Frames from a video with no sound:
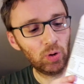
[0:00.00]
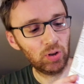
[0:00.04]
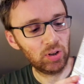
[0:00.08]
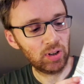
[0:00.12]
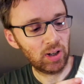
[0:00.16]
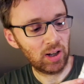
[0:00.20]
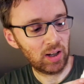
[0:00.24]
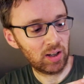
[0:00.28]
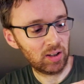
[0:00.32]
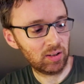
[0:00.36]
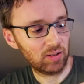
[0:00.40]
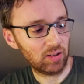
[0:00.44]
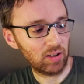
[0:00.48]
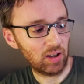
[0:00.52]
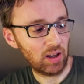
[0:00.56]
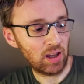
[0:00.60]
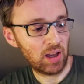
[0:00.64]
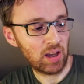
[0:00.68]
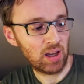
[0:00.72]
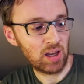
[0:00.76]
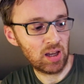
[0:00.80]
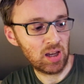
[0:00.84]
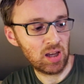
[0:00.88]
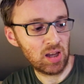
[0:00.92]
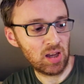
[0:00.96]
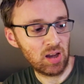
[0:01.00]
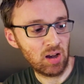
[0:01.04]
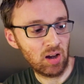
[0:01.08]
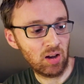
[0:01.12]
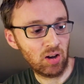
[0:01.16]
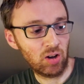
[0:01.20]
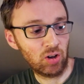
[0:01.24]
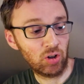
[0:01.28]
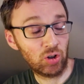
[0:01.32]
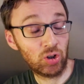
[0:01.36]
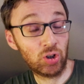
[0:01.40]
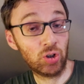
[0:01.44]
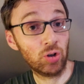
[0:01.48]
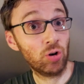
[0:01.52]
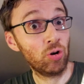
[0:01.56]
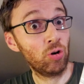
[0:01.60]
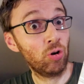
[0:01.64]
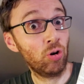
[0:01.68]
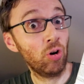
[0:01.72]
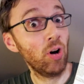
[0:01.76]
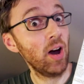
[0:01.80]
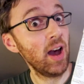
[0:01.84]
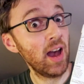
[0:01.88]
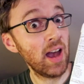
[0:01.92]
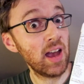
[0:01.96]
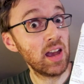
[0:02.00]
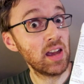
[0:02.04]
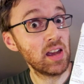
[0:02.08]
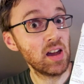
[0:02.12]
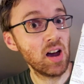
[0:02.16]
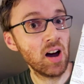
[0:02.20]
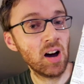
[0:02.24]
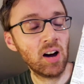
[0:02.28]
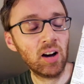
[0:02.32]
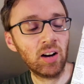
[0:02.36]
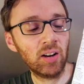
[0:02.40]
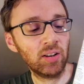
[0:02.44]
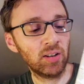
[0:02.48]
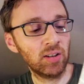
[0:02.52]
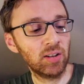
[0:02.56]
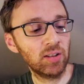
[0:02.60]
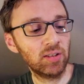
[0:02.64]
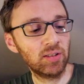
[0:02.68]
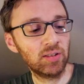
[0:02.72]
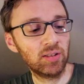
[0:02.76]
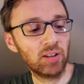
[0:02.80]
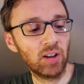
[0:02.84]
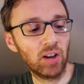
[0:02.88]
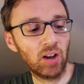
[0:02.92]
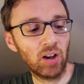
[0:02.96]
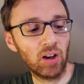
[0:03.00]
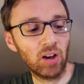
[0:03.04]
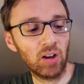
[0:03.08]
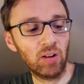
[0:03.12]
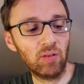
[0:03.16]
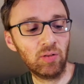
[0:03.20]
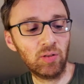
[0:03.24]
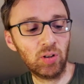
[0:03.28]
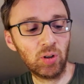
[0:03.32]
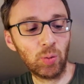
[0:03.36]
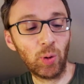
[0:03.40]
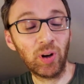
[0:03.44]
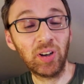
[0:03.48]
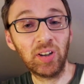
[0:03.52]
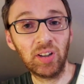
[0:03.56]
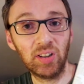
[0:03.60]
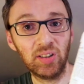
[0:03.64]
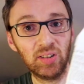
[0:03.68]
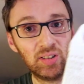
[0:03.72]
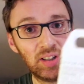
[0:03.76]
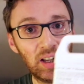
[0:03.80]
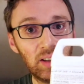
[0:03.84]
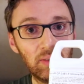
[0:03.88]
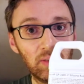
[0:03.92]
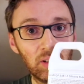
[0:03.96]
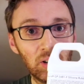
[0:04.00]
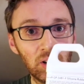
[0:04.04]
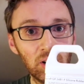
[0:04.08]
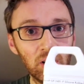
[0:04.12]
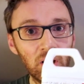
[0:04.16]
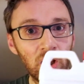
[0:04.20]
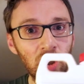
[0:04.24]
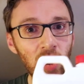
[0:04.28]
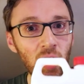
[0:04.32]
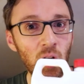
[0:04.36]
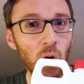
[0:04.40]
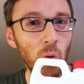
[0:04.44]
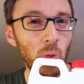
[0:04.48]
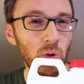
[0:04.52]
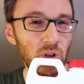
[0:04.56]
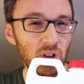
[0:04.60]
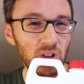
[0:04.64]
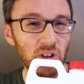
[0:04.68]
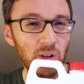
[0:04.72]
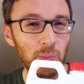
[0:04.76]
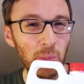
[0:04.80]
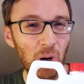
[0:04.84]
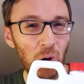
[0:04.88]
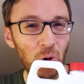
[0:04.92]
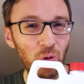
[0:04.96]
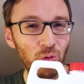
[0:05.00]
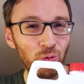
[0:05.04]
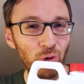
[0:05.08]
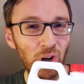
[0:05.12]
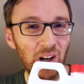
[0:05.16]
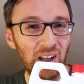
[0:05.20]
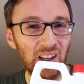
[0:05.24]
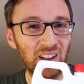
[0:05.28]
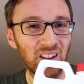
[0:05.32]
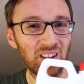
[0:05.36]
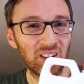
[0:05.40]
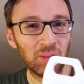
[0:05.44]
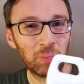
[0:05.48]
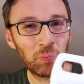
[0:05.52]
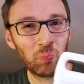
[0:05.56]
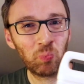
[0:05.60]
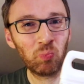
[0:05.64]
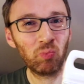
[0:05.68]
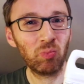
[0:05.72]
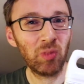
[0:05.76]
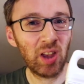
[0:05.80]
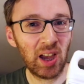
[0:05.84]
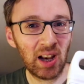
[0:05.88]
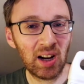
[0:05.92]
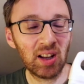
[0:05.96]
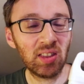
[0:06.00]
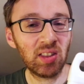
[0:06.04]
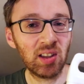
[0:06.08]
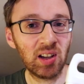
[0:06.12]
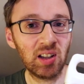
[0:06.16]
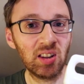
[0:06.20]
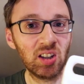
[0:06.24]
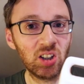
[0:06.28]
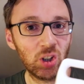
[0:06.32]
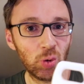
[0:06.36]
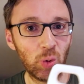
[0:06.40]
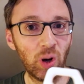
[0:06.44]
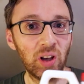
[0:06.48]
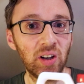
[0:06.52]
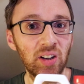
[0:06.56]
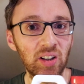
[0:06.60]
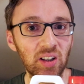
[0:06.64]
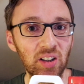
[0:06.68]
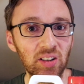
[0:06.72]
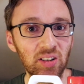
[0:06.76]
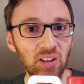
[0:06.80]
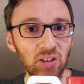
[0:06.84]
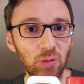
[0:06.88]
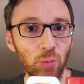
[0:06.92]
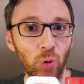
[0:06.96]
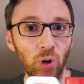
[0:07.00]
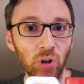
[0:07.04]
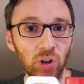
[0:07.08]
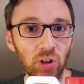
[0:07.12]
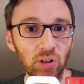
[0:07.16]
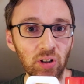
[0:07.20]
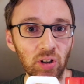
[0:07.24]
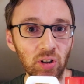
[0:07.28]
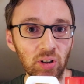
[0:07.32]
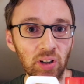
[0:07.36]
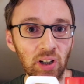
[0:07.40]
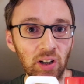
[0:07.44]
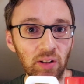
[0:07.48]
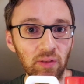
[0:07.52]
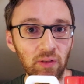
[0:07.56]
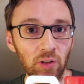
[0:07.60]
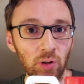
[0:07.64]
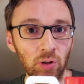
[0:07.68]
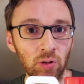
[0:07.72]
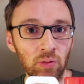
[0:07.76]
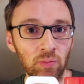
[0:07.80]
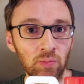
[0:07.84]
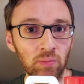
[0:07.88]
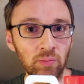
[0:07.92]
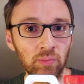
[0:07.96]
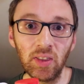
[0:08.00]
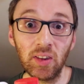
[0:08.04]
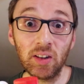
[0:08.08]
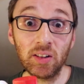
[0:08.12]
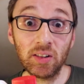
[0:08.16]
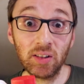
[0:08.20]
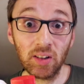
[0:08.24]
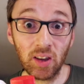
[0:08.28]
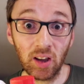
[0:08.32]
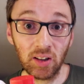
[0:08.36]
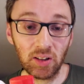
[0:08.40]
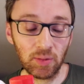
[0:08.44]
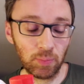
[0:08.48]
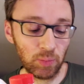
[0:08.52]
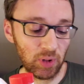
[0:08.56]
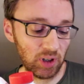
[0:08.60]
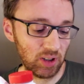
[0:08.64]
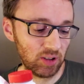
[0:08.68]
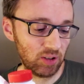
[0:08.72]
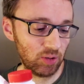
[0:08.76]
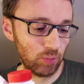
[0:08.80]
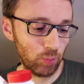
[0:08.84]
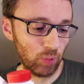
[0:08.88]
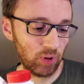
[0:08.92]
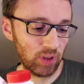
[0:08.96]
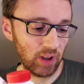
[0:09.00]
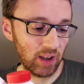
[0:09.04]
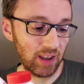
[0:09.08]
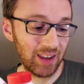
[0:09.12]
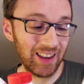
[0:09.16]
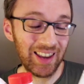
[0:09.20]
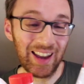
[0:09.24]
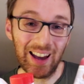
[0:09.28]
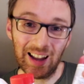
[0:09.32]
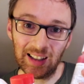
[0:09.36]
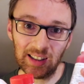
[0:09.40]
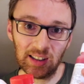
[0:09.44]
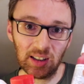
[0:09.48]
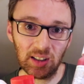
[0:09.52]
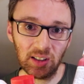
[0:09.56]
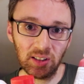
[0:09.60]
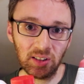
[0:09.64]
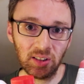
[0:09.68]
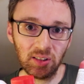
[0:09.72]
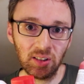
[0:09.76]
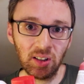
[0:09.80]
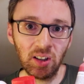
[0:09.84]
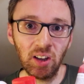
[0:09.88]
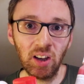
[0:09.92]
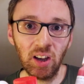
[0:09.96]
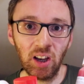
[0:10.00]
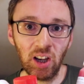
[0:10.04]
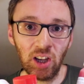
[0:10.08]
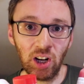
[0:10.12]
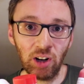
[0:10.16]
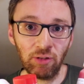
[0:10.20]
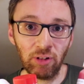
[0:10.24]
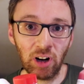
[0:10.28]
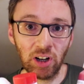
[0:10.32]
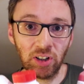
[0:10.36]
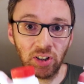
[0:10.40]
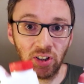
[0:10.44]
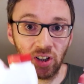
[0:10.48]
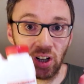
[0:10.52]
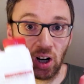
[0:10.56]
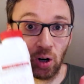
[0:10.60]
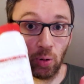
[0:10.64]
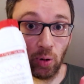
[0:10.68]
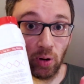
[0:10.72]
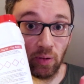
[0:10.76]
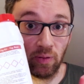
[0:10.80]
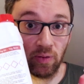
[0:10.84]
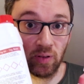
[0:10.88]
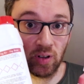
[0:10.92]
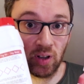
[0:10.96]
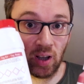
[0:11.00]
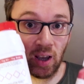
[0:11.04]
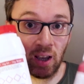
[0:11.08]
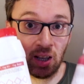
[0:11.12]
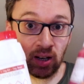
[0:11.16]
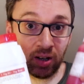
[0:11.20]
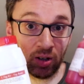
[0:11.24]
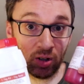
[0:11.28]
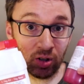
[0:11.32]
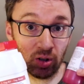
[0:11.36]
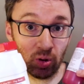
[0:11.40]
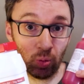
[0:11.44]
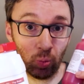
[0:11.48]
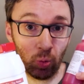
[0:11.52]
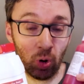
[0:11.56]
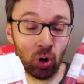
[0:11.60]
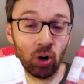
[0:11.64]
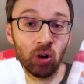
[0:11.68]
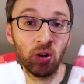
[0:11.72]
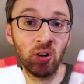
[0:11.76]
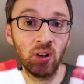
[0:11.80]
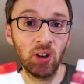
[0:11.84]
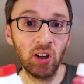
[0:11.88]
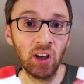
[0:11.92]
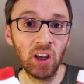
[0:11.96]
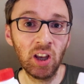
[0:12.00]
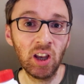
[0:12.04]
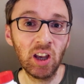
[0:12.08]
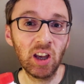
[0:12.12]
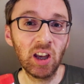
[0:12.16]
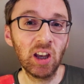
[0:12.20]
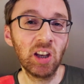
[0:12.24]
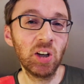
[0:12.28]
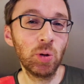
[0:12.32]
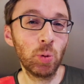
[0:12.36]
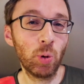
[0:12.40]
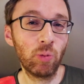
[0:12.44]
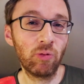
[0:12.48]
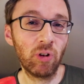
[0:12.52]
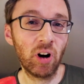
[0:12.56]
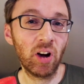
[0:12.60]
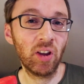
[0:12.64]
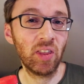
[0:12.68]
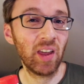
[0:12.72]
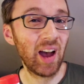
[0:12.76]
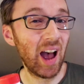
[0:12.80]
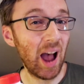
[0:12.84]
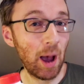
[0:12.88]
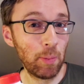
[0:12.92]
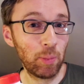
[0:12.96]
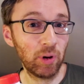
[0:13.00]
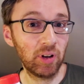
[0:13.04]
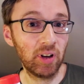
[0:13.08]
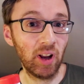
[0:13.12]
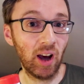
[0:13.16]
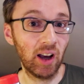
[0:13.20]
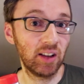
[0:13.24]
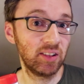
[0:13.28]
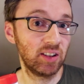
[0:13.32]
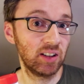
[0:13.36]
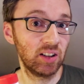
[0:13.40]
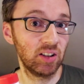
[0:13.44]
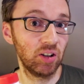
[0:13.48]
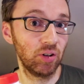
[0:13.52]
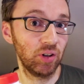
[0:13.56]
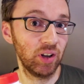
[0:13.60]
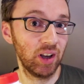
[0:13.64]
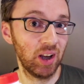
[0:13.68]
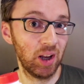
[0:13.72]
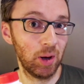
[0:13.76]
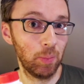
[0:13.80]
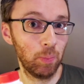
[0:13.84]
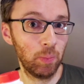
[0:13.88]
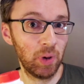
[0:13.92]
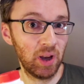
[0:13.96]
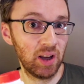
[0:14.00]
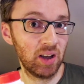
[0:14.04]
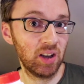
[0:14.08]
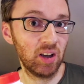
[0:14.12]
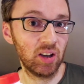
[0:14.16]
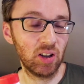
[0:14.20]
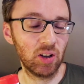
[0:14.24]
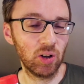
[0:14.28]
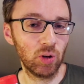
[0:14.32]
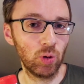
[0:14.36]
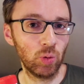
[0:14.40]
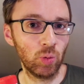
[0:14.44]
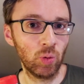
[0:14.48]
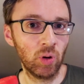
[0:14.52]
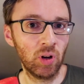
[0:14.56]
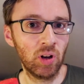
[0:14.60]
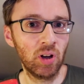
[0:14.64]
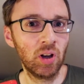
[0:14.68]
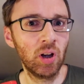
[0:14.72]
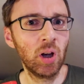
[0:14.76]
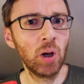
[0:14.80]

which has a Shaw A hardness of 27, which is about right. Anything in the 20s is what you're looking for. This gets mixed with a catalyst at a ratio of 10:1 into a rather appetizing looking pink goo.